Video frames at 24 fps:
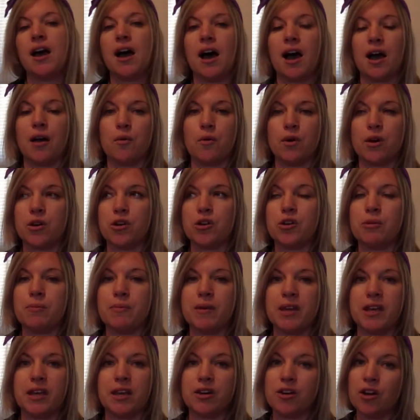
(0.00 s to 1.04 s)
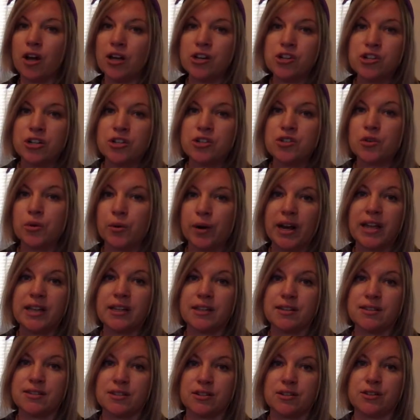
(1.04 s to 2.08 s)
I want you to be not just great
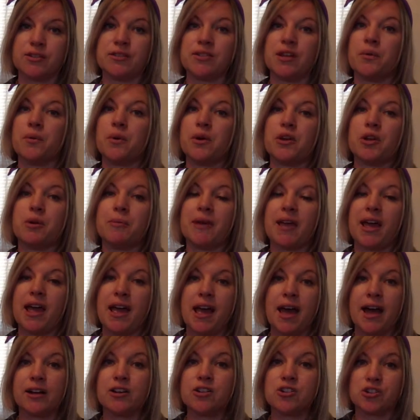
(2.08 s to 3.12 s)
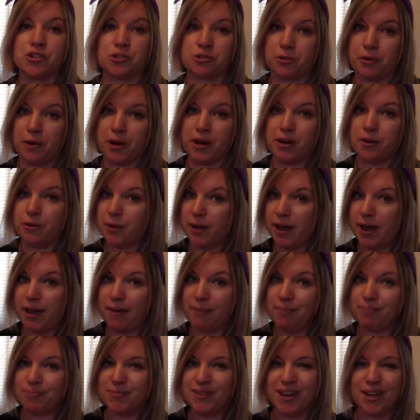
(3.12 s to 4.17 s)
listeners, I want you to be extra great,
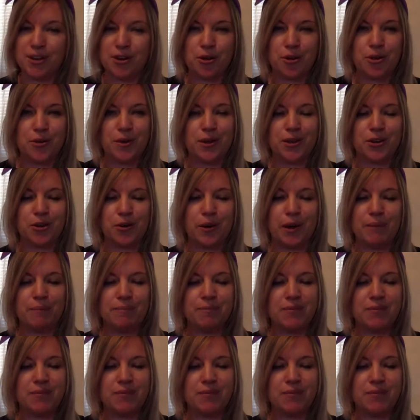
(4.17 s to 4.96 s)
okay? I know you can do it.